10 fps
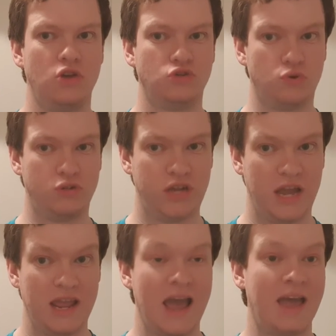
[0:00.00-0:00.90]
Joe
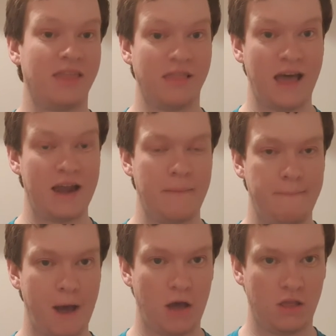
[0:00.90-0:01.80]
Chaney and Larry
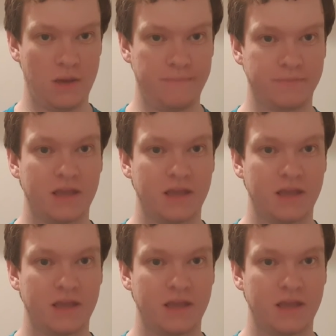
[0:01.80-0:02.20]
Butler.